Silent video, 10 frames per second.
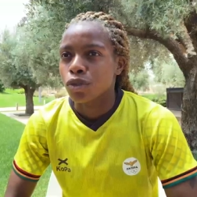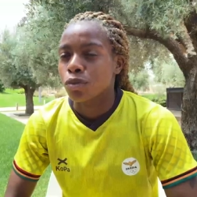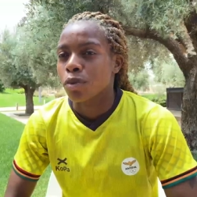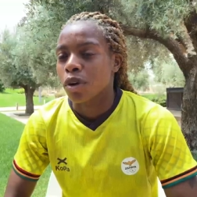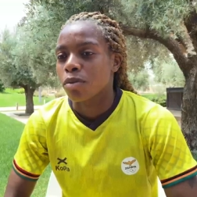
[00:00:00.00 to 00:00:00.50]
to
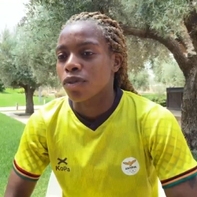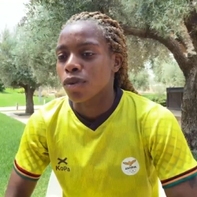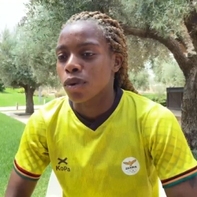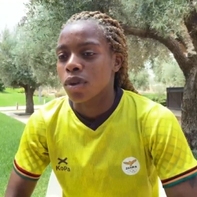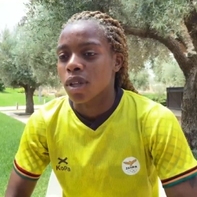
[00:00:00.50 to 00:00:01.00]
prepare
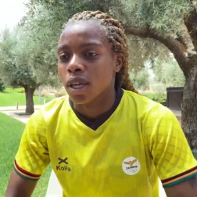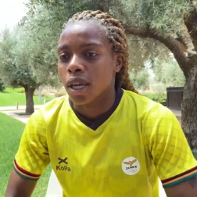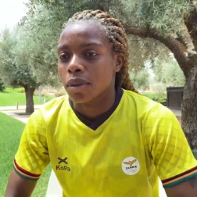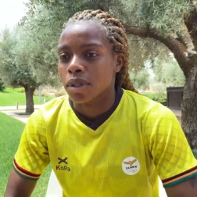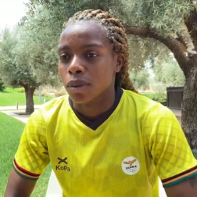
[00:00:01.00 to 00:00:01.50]
before the
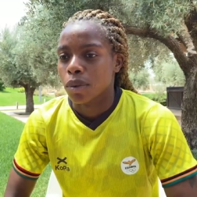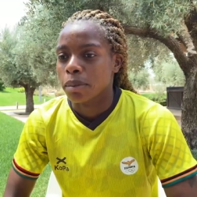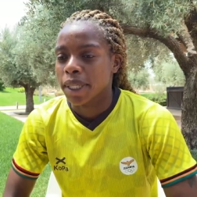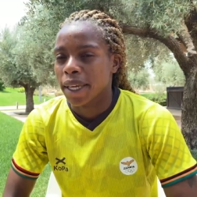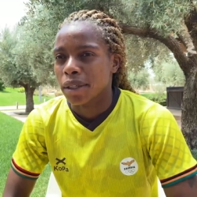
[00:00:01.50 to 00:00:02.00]
games that we're
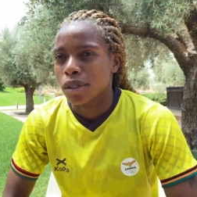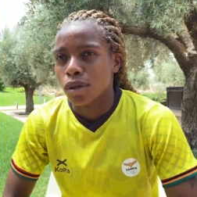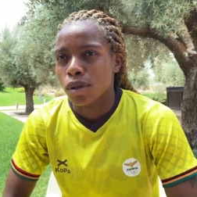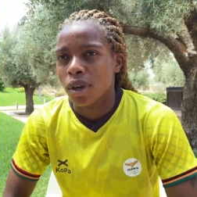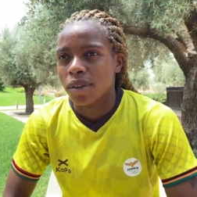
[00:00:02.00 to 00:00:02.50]
playing
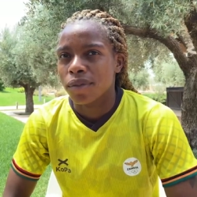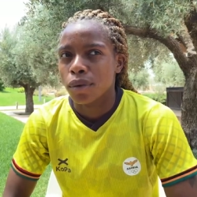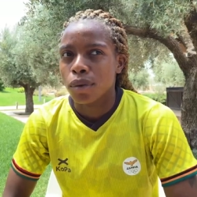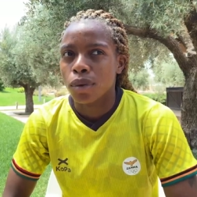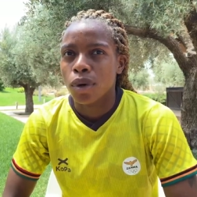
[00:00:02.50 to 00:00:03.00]
so i
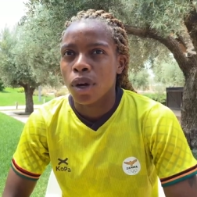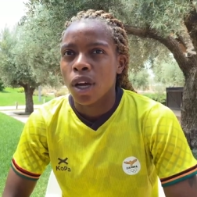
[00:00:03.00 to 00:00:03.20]
feel